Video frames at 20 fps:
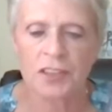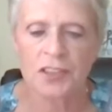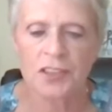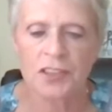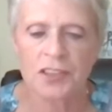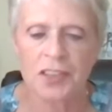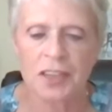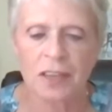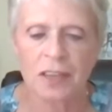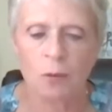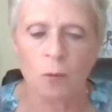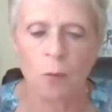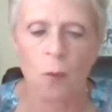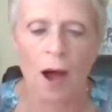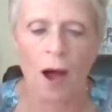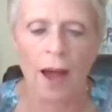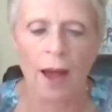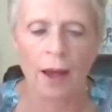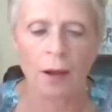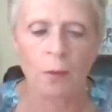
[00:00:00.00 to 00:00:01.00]
see
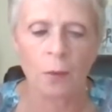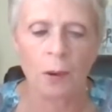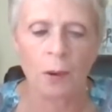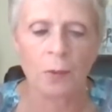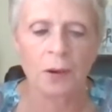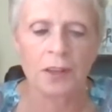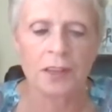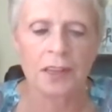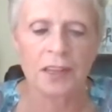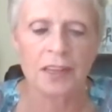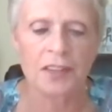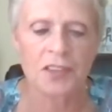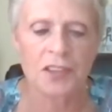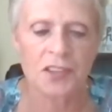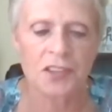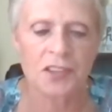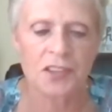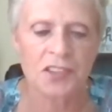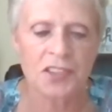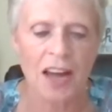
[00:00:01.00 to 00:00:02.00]
why we would need to
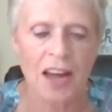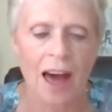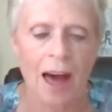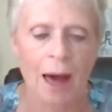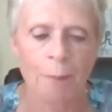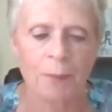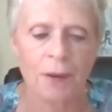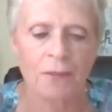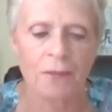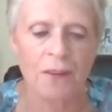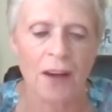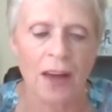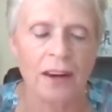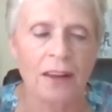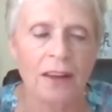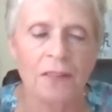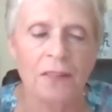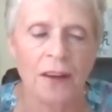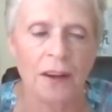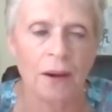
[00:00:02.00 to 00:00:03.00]
stop. If
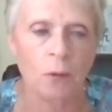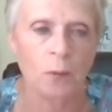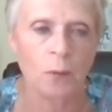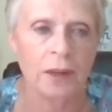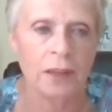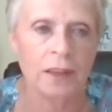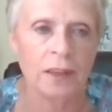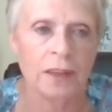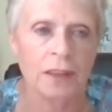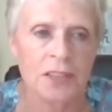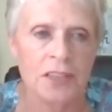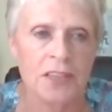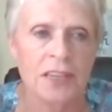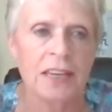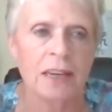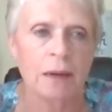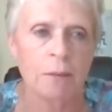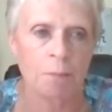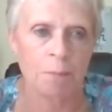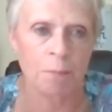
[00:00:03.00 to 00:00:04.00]
anything, we needed to
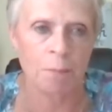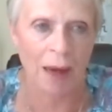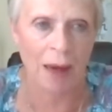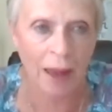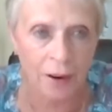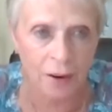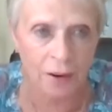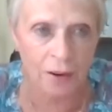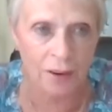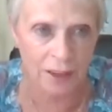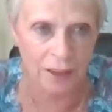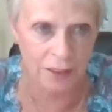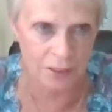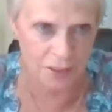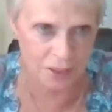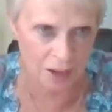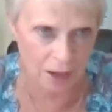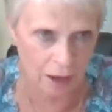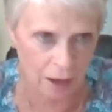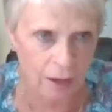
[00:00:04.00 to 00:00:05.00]
keep better in
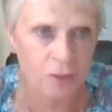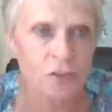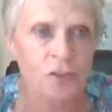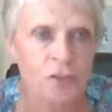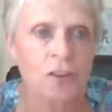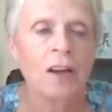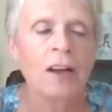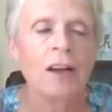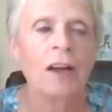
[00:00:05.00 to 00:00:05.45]
touch.